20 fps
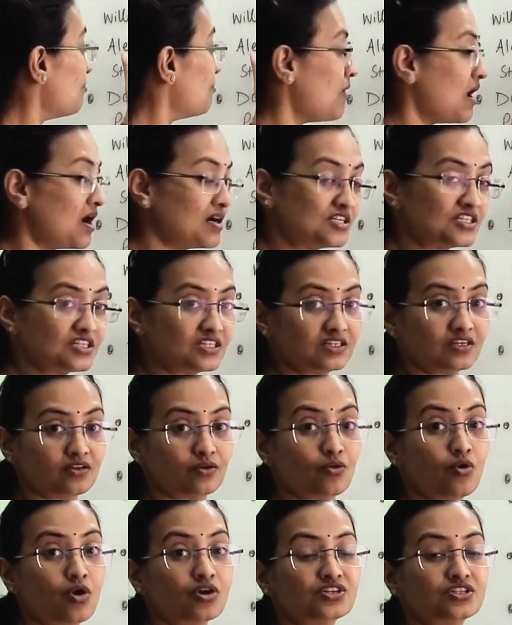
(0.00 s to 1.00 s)
Marty
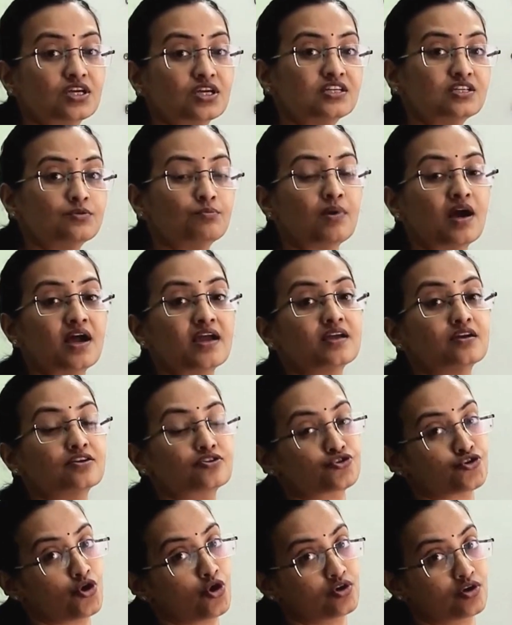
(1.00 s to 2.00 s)
got hit by a
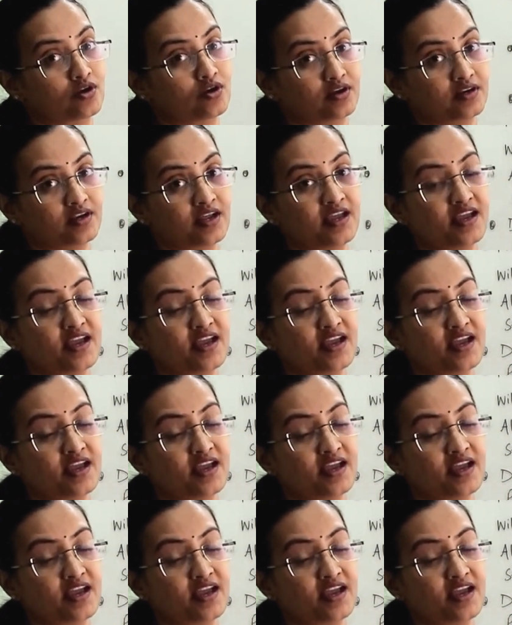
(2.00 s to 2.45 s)
shotgun,